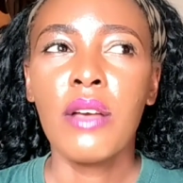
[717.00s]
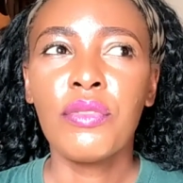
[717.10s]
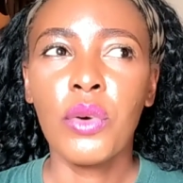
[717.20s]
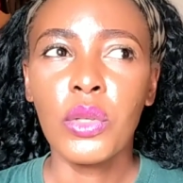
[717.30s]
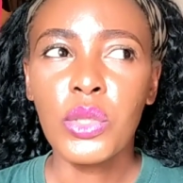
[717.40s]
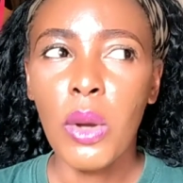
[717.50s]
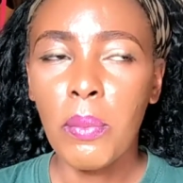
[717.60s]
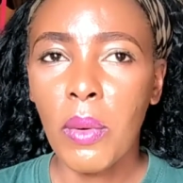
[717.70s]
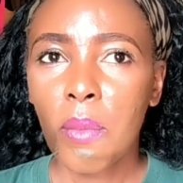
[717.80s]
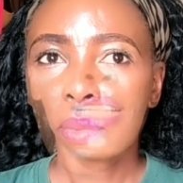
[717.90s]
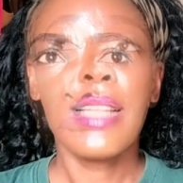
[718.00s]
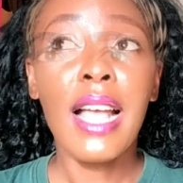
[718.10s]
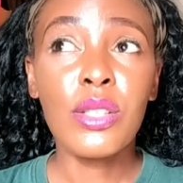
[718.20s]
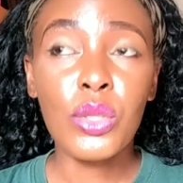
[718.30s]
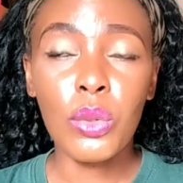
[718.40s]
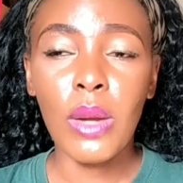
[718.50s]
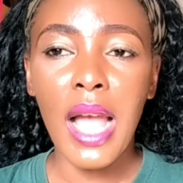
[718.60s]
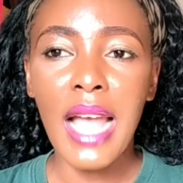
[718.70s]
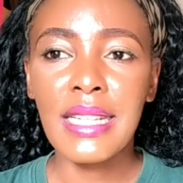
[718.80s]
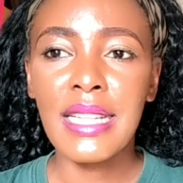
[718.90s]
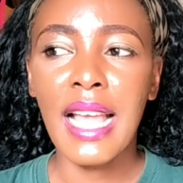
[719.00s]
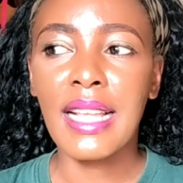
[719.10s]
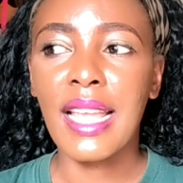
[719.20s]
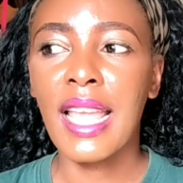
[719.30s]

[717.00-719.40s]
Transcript: for top-up. That school had like